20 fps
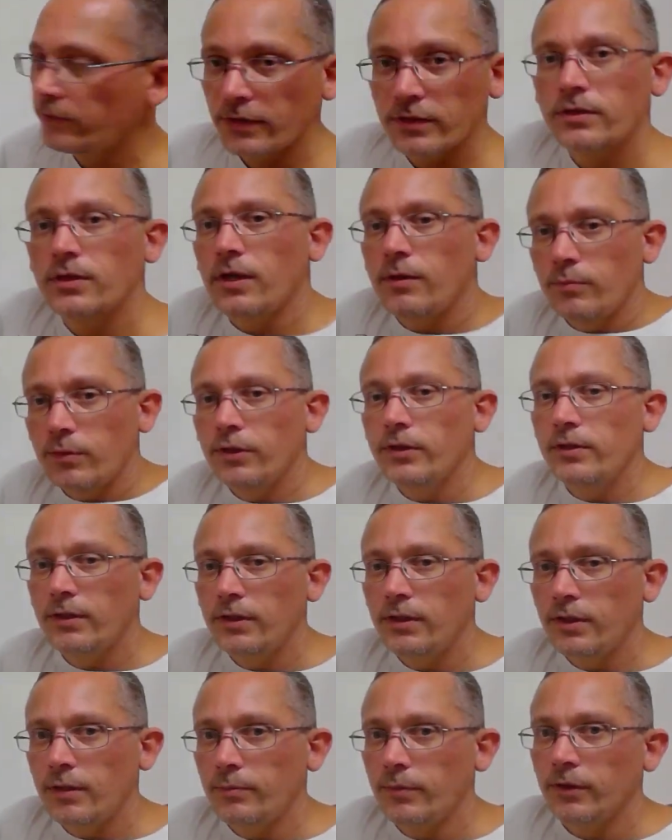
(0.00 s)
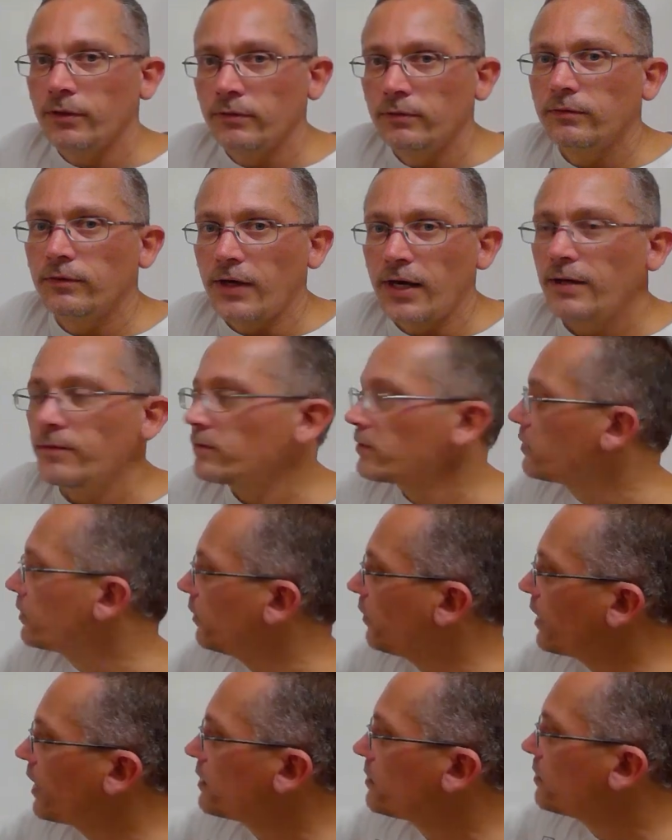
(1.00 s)
the first number in the number, right?
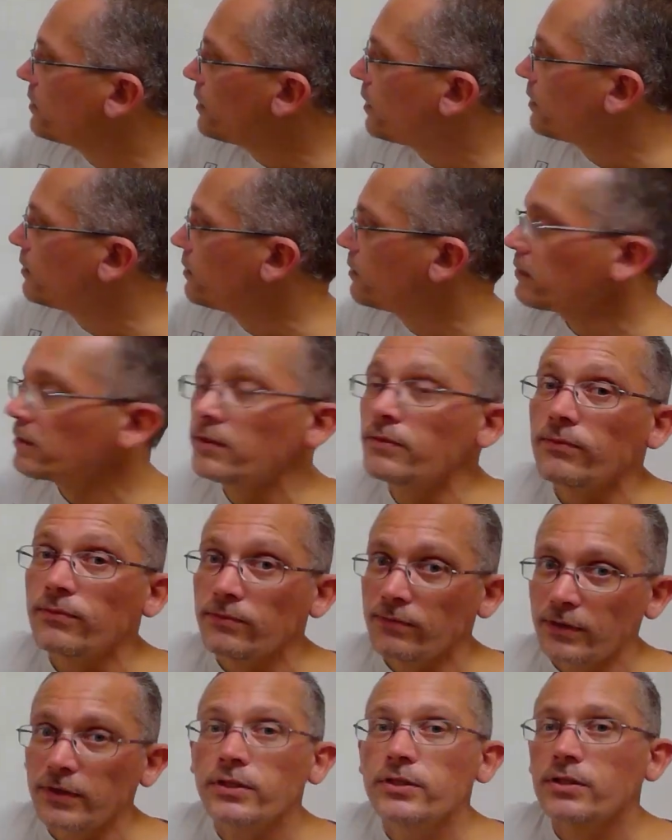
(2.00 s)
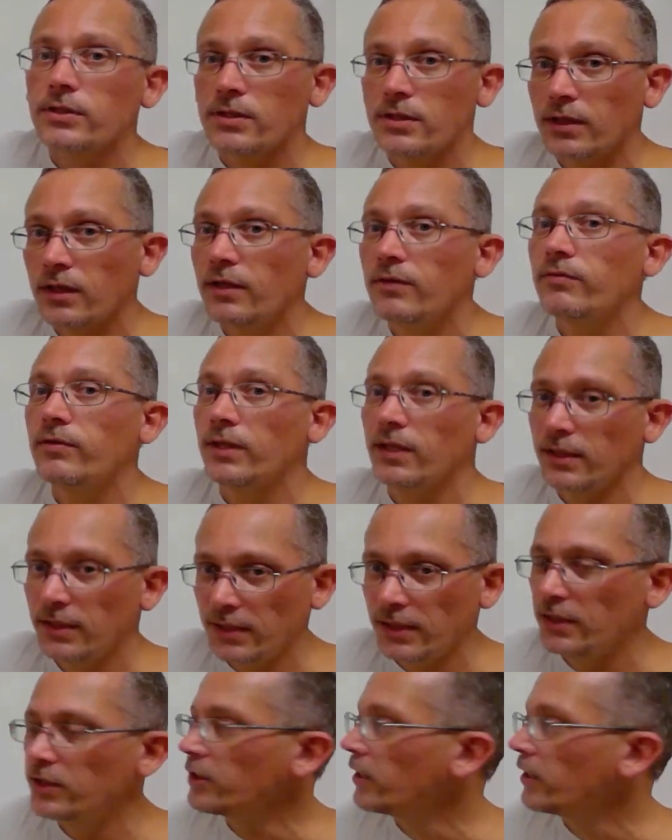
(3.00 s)
So that 6 is the first significant